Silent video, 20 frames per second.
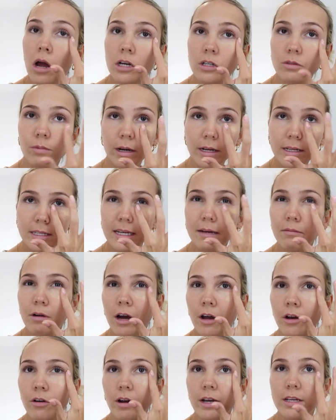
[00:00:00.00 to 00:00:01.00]
Because when I set my
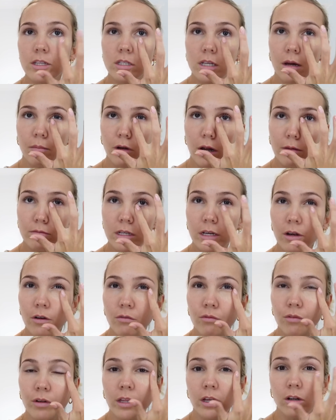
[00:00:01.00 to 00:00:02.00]
under eyes, sometimes they go
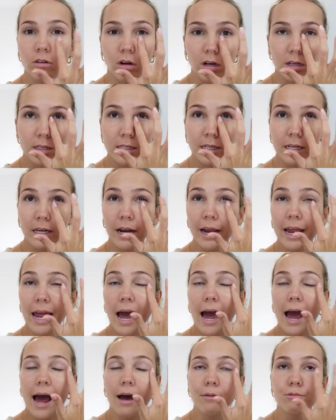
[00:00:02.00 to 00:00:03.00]
really crusty, and I
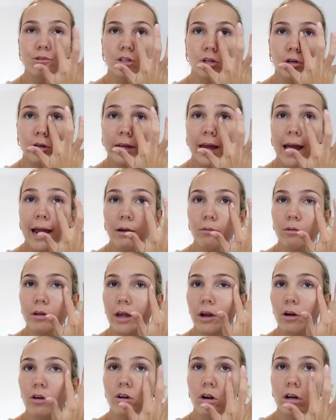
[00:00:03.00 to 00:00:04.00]
absolutely hate when
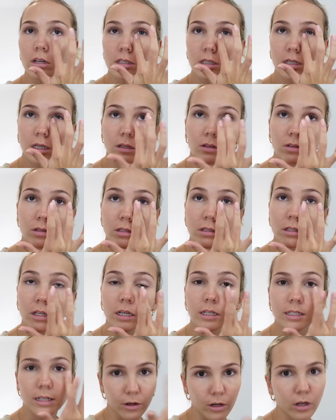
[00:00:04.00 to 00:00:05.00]
they go crusty because you
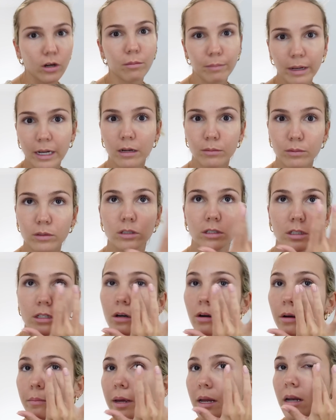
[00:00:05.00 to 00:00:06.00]
can tell you got makeup on. You know
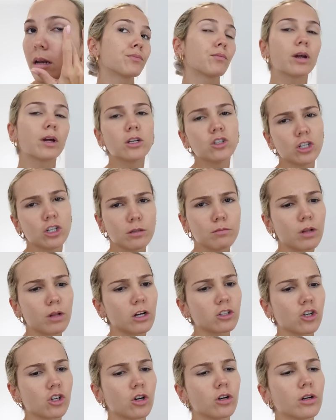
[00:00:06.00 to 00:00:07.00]
what I mean? We're going to chuck some
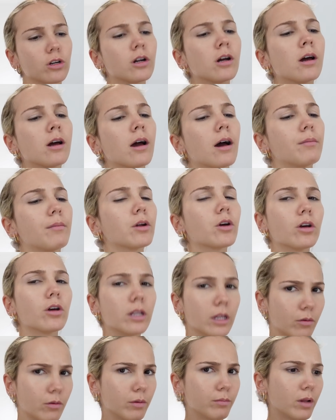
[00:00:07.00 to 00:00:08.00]
blush on. I'm going to go
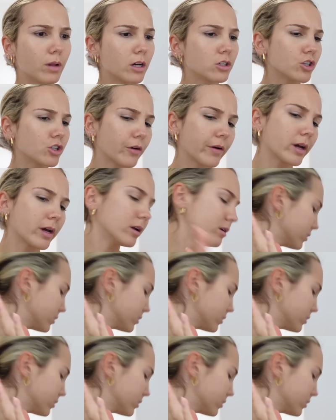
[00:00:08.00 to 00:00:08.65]
liquid blush, I reckon.